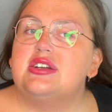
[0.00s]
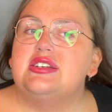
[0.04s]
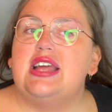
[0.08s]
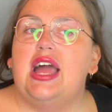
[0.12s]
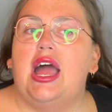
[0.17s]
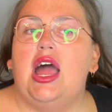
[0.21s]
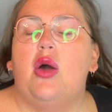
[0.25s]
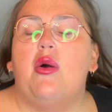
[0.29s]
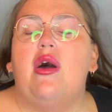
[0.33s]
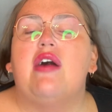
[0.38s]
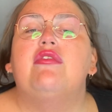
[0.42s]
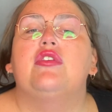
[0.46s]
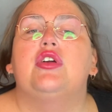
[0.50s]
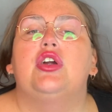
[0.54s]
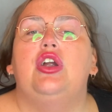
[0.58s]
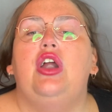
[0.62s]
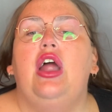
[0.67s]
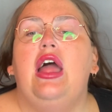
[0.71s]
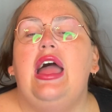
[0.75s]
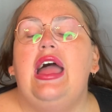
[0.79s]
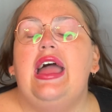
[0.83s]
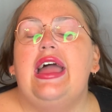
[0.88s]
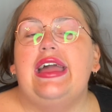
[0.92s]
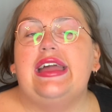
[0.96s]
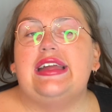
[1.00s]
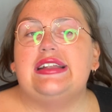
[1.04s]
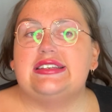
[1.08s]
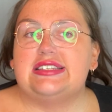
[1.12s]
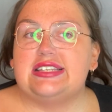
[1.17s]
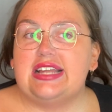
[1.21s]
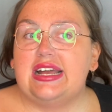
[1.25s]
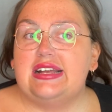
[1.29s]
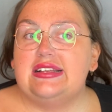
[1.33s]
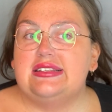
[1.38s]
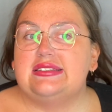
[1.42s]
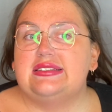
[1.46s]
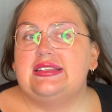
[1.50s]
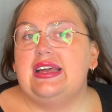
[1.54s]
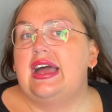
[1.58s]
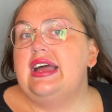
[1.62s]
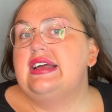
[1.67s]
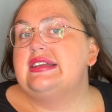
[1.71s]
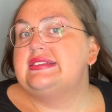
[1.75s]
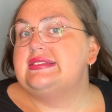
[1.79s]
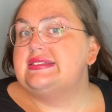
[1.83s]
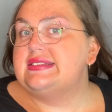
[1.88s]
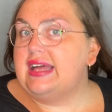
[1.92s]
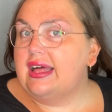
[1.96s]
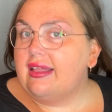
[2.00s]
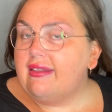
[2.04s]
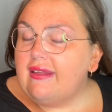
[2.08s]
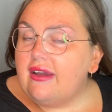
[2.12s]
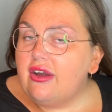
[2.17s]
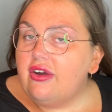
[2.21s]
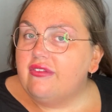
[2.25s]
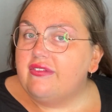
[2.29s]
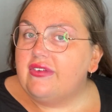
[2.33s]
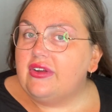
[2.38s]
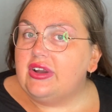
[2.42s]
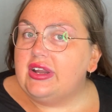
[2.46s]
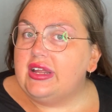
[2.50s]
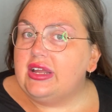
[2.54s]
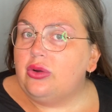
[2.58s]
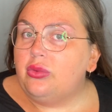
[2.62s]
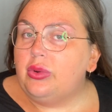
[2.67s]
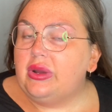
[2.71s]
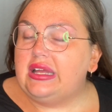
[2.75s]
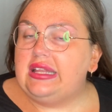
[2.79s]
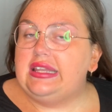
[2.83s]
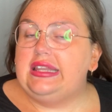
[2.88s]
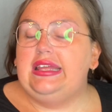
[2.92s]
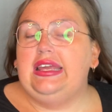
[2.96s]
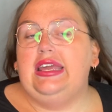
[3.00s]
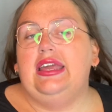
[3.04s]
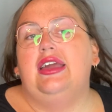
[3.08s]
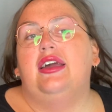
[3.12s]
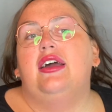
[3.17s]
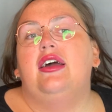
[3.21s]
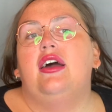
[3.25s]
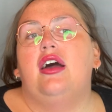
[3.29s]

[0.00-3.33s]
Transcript: However, it does sell out very quickly